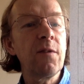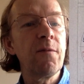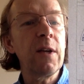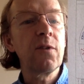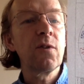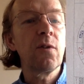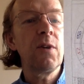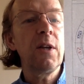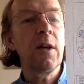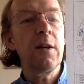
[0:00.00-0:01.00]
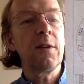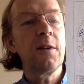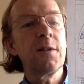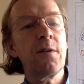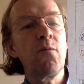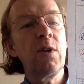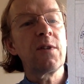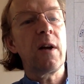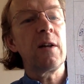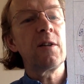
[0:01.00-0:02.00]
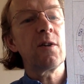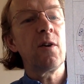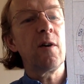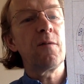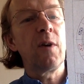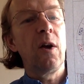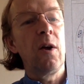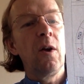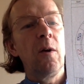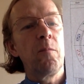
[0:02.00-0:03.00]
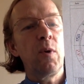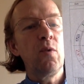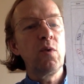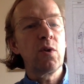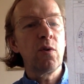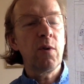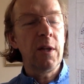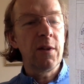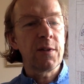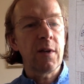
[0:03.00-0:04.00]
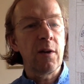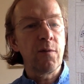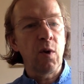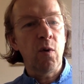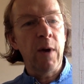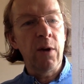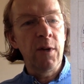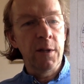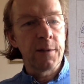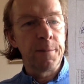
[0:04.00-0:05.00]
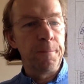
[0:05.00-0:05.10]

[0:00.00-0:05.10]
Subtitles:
victory and is a result of Pluto in the sign of Aquarius.